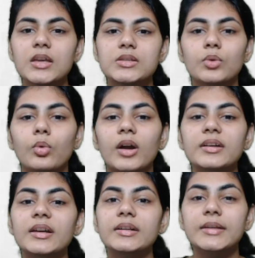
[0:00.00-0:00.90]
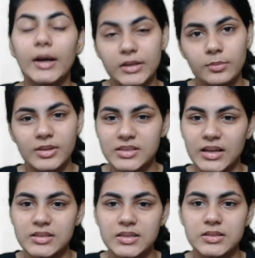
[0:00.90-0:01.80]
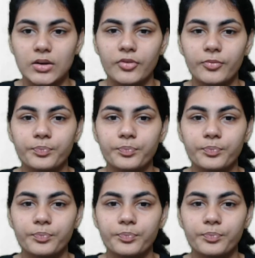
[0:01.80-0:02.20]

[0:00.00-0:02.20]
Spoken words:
So what did documents consist of?